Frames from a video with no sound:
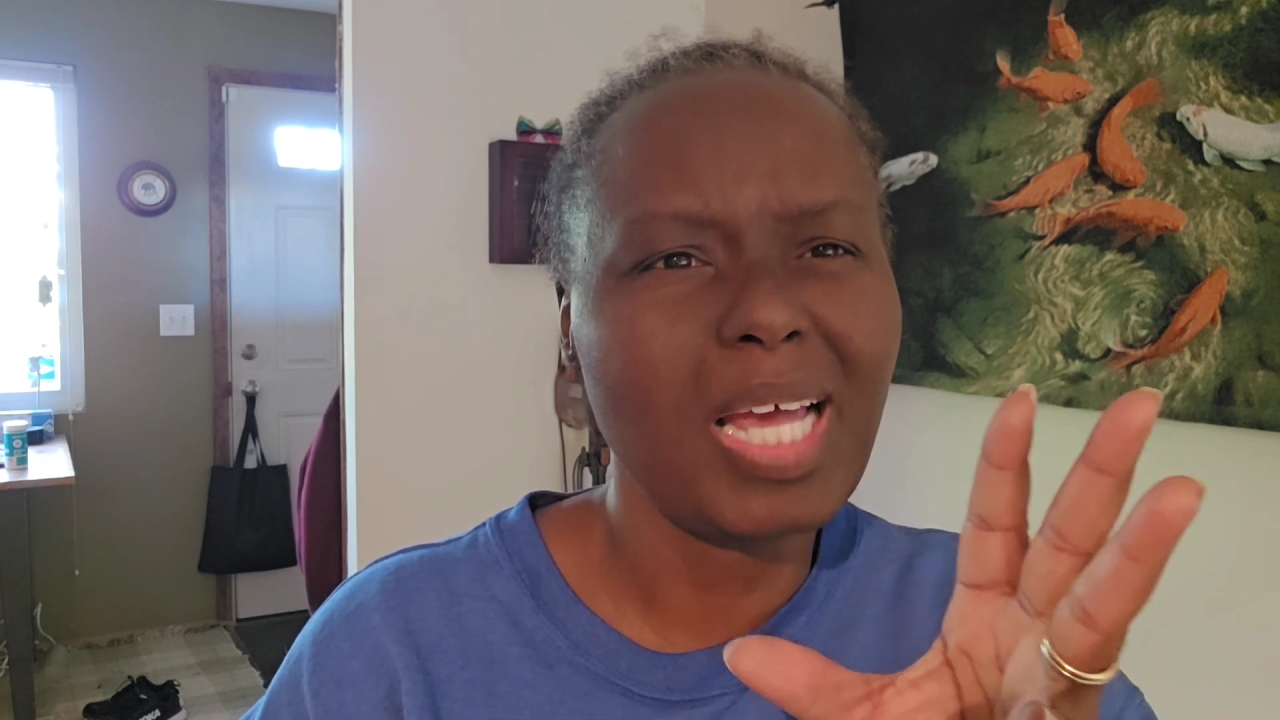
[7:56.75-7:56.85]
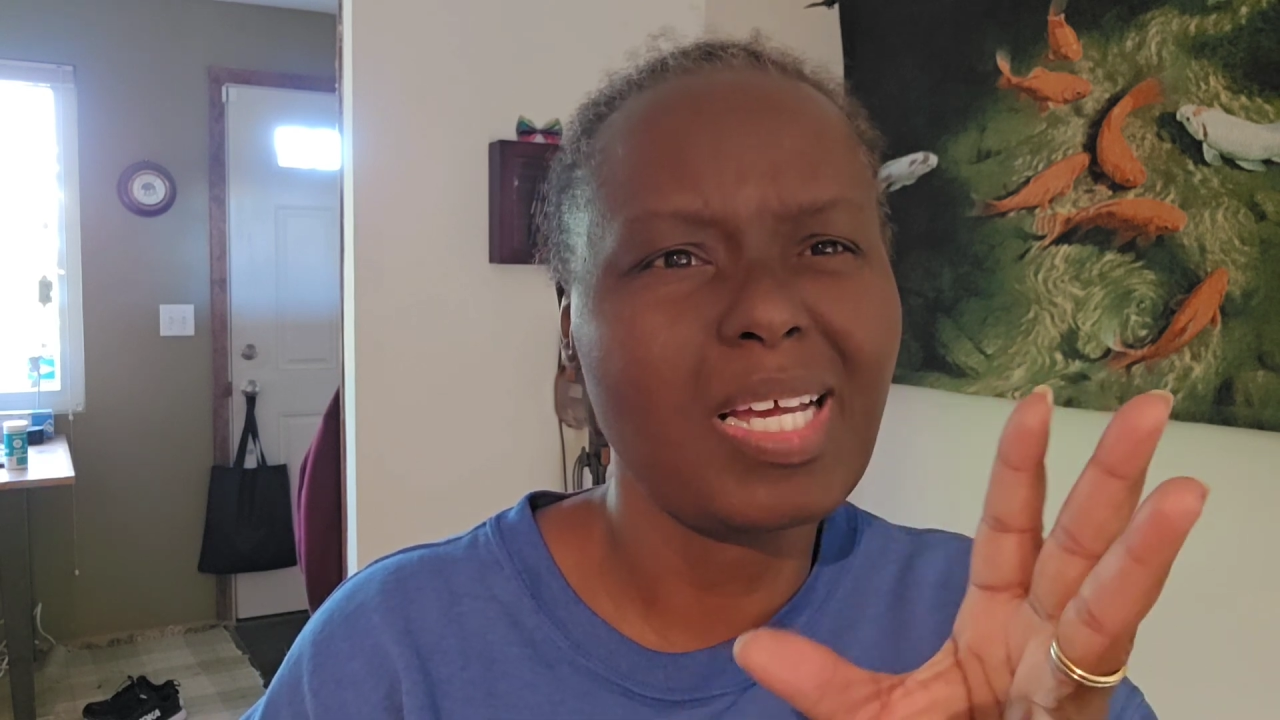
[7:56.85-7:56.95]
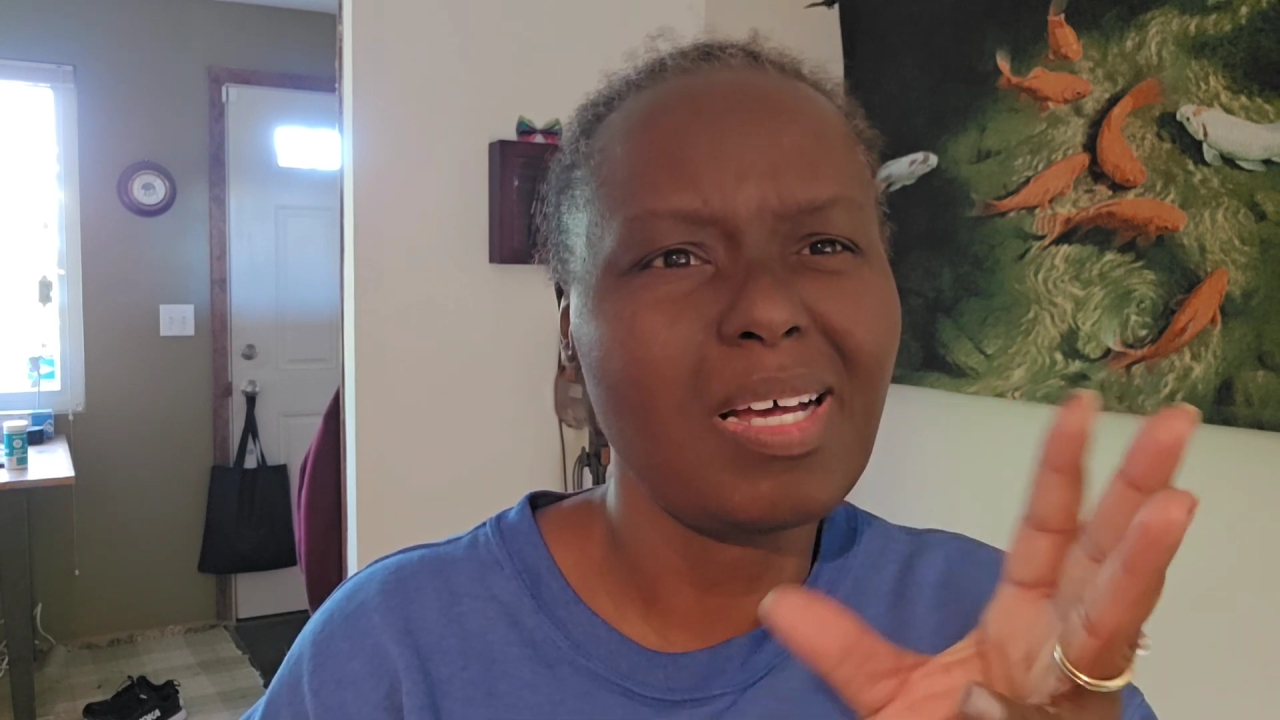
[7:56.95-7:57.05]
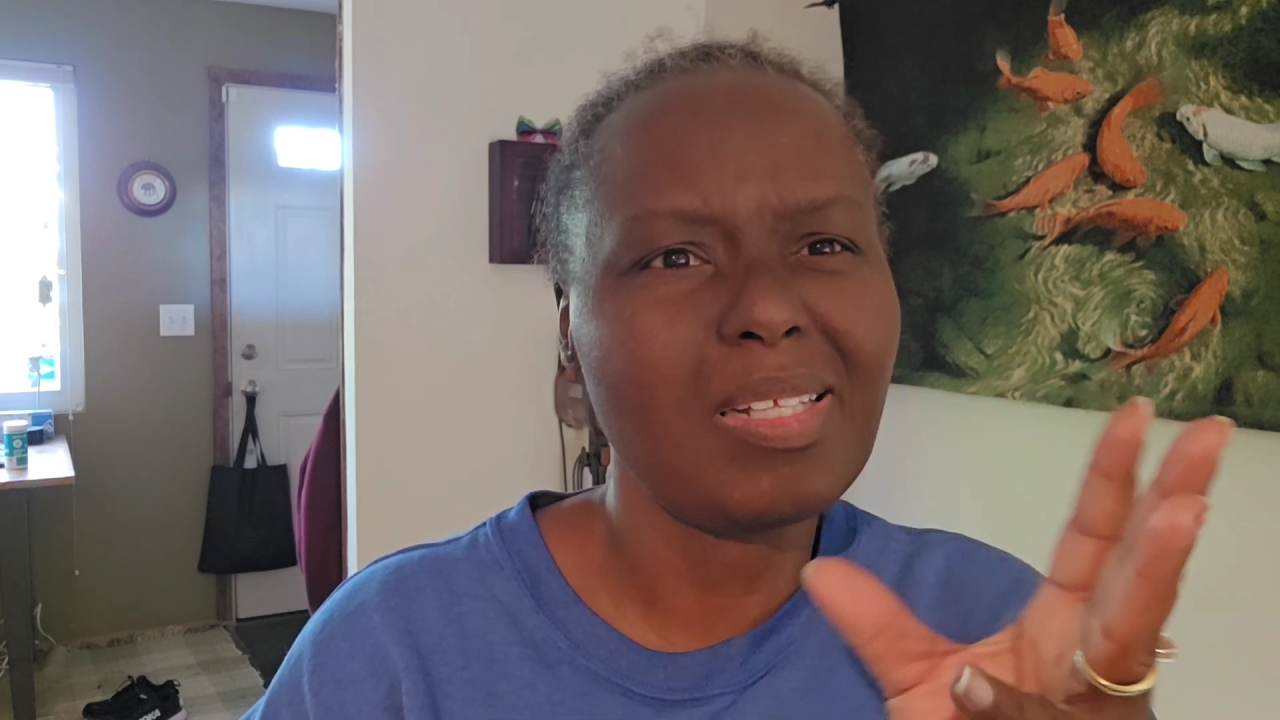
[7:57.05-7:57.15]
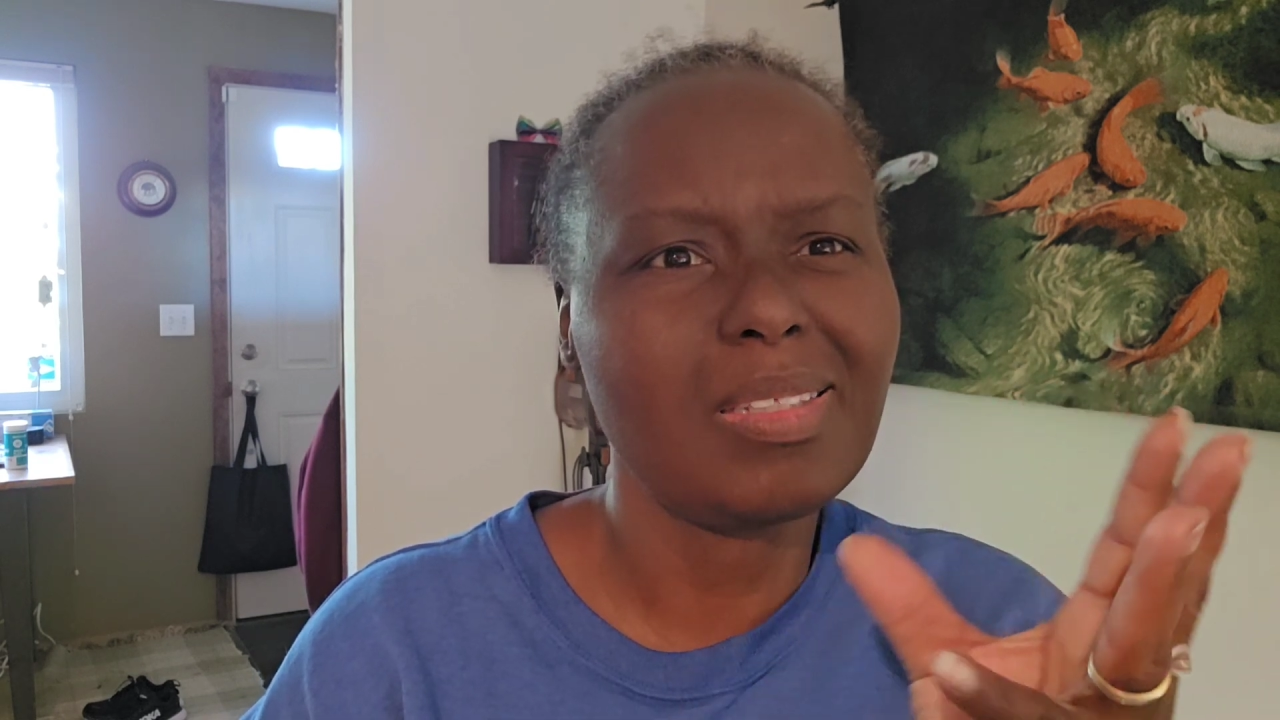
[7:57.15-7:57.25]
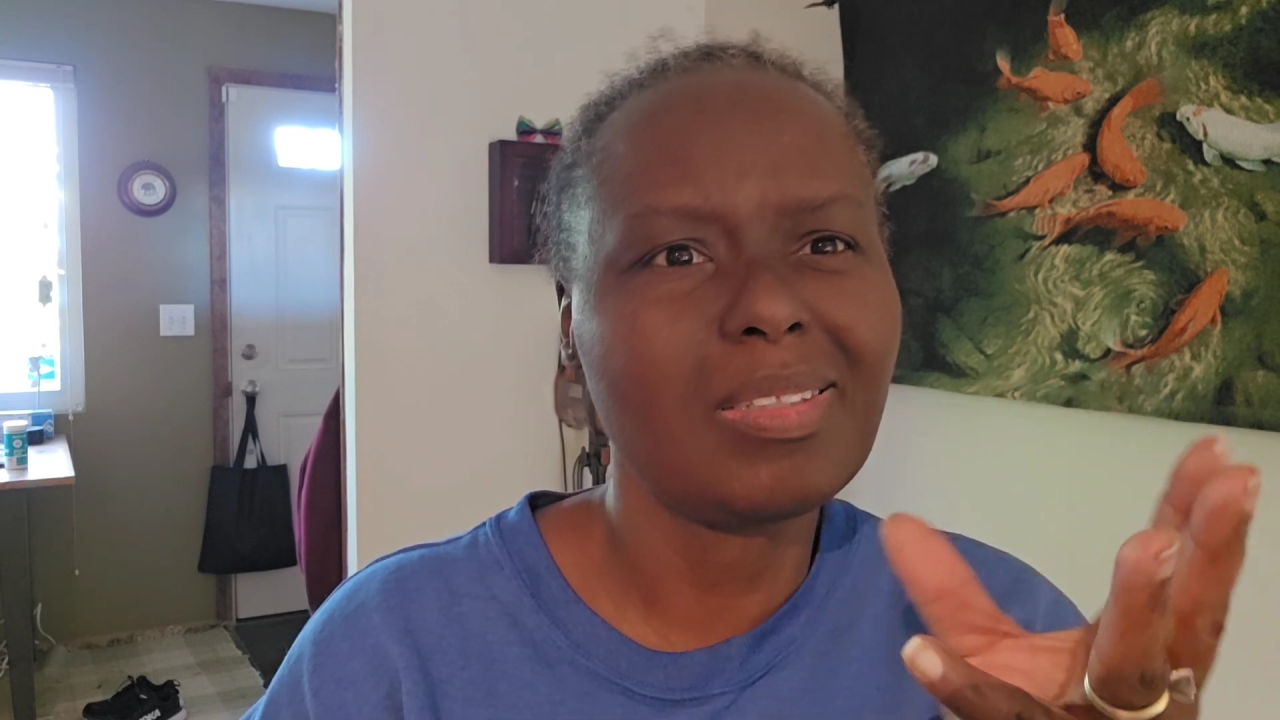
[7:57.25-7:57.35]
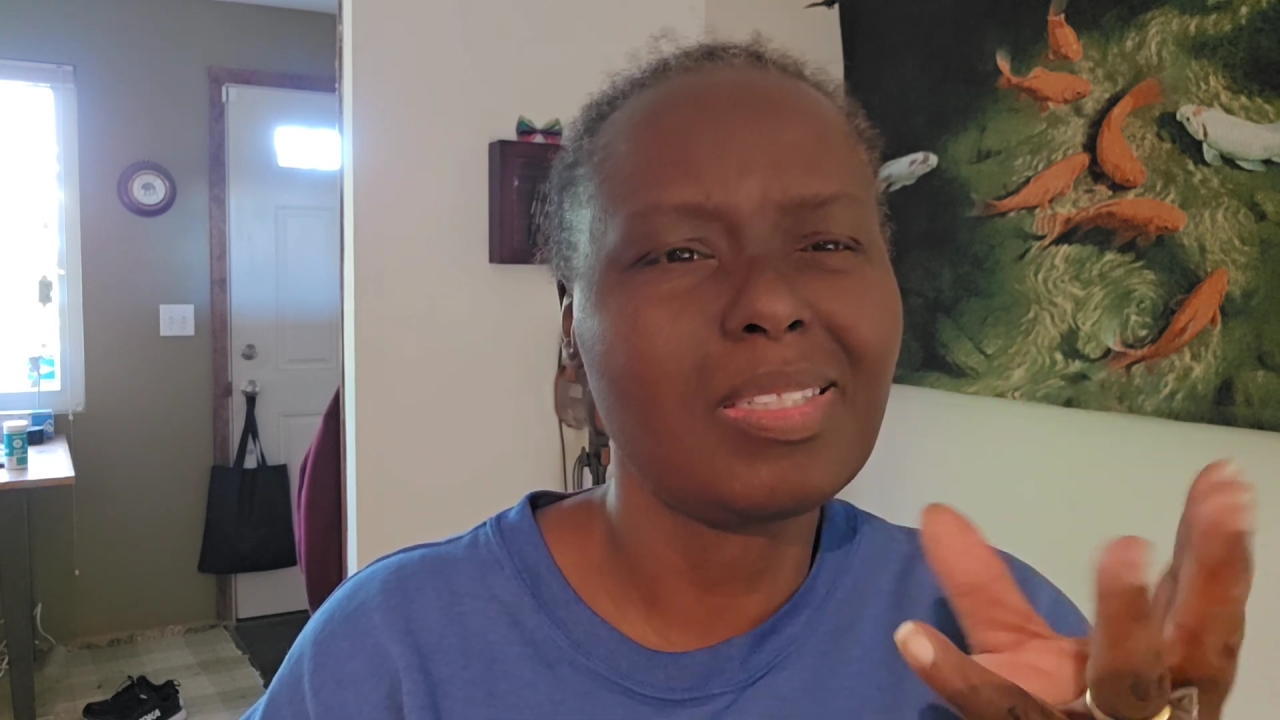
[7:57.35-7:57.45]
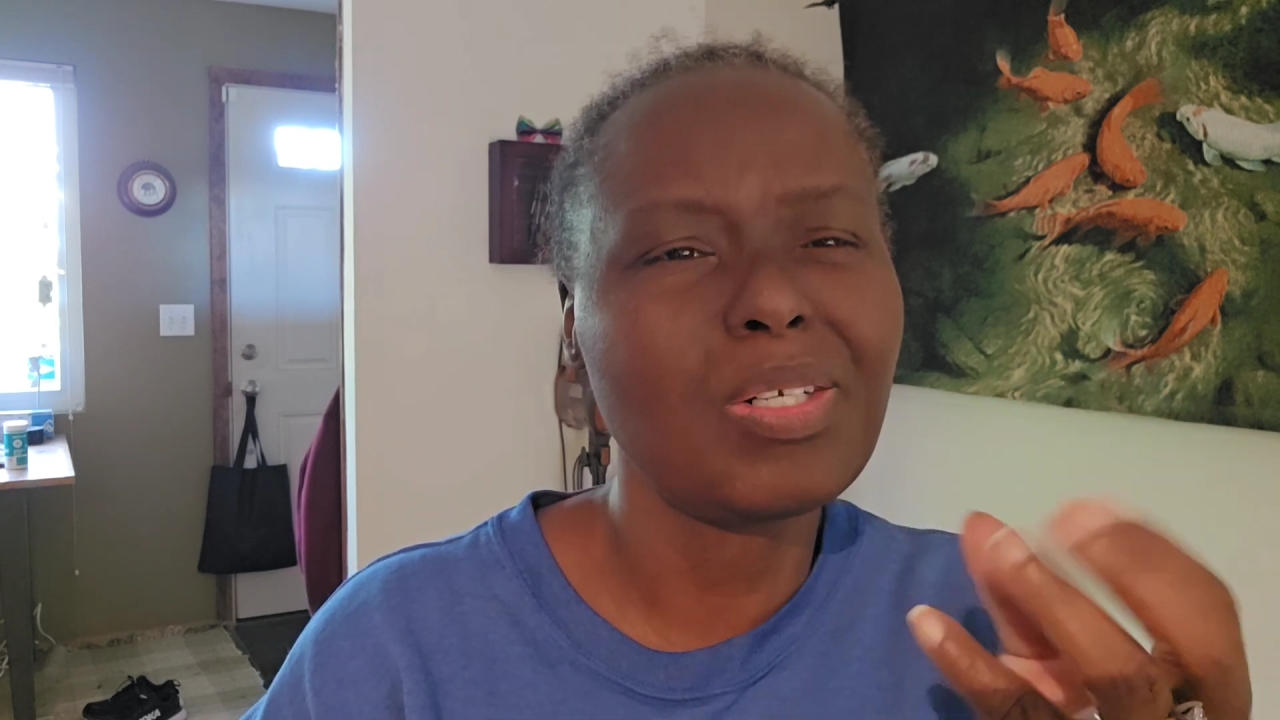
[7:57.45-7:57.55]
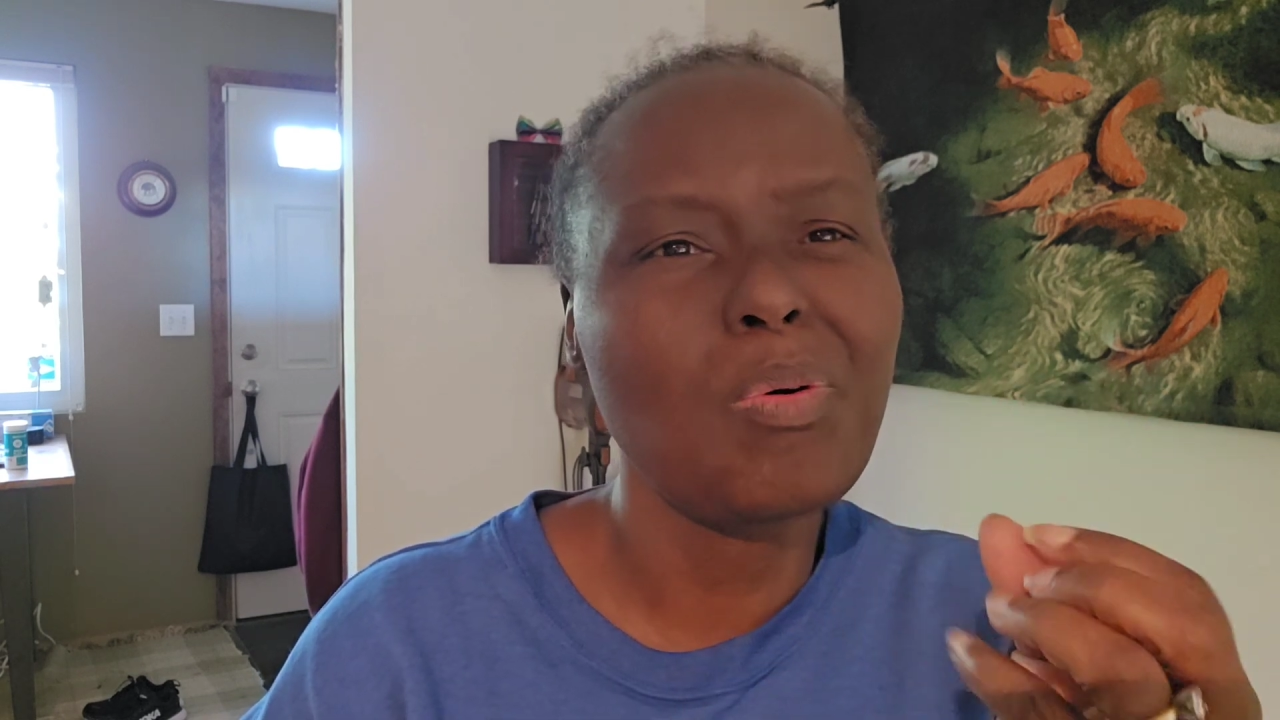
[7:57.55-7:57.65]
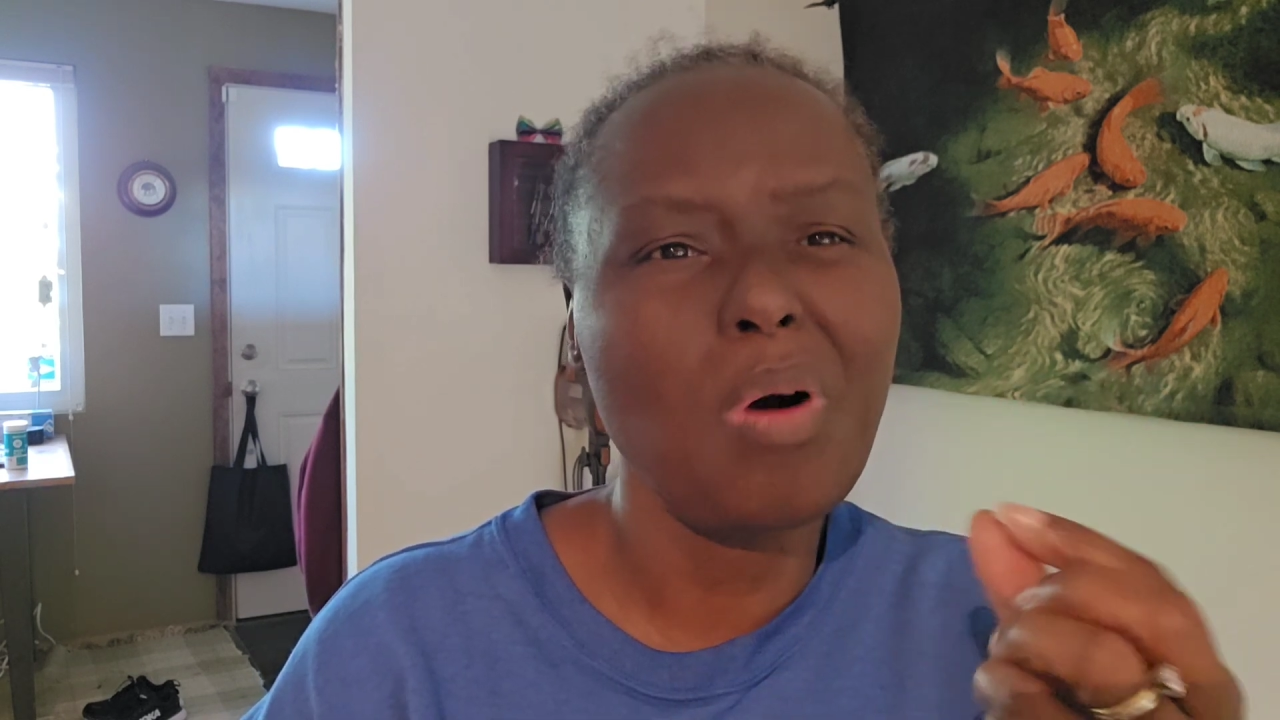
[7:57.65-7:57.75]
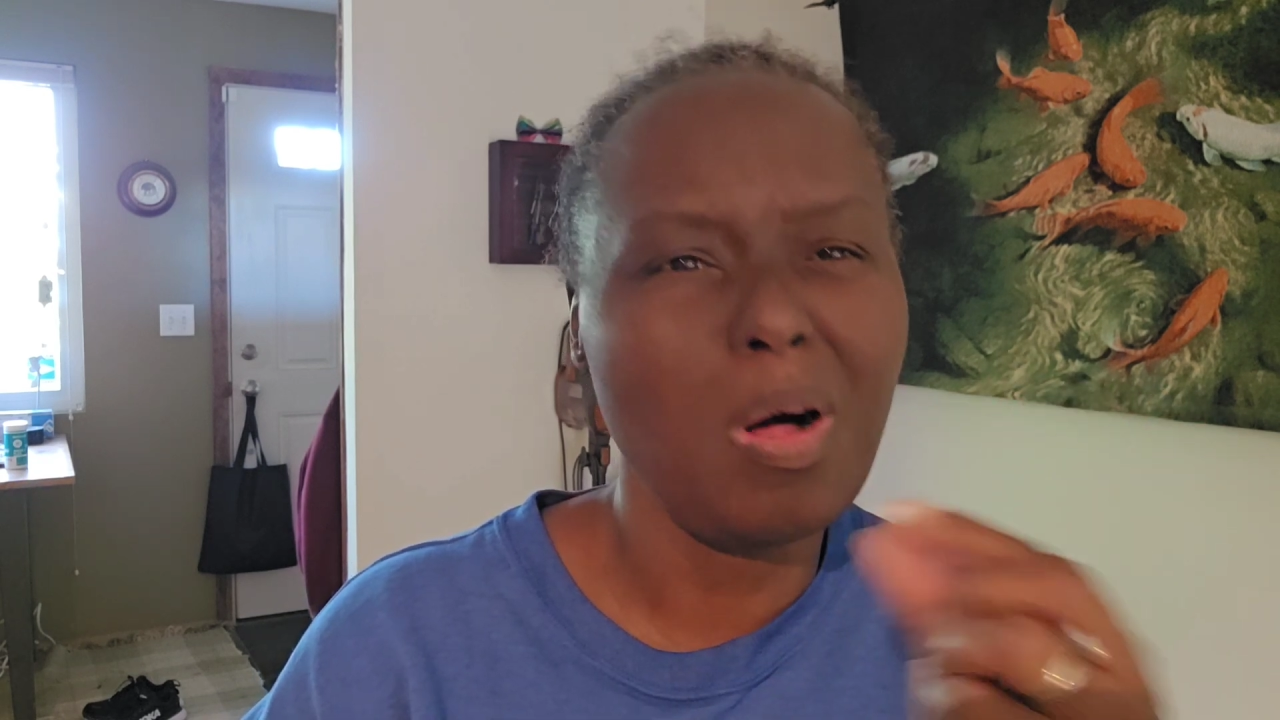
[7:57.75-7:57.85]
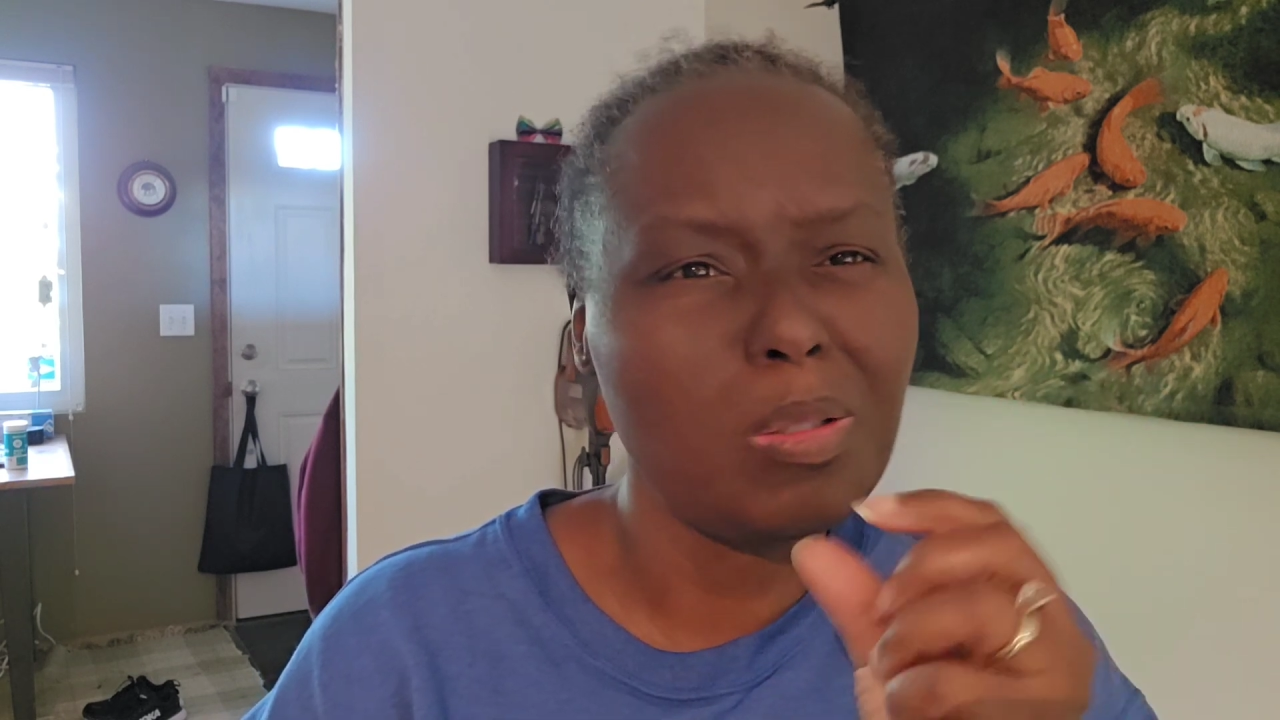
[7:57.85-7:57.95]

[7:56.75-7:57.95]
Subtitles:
Like little